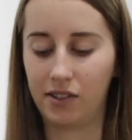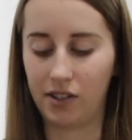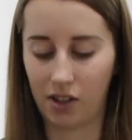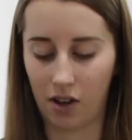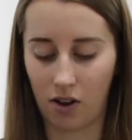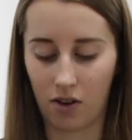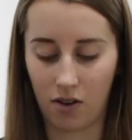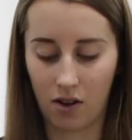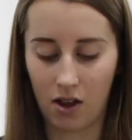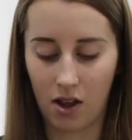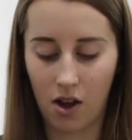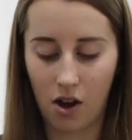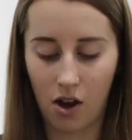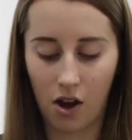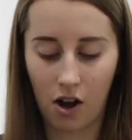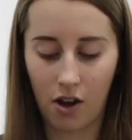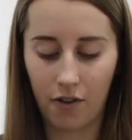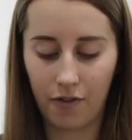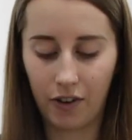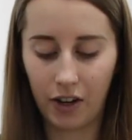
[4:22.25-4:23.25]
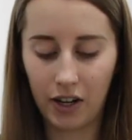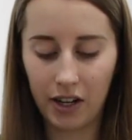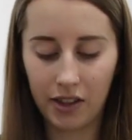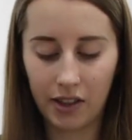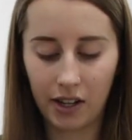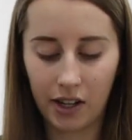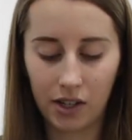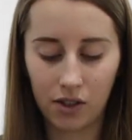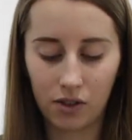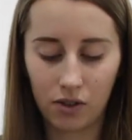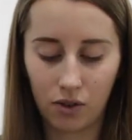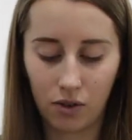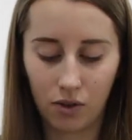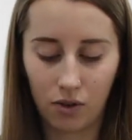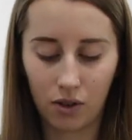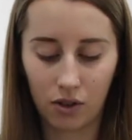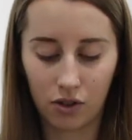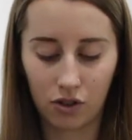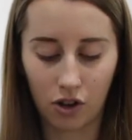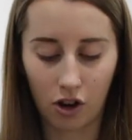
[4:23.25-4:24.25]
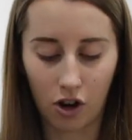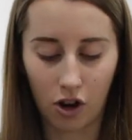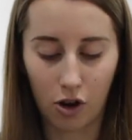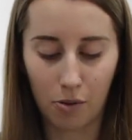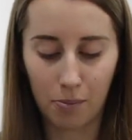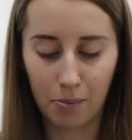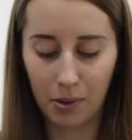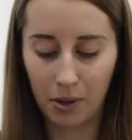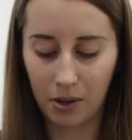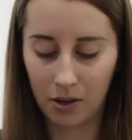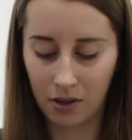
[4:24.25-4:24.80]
So hopefully these do the job.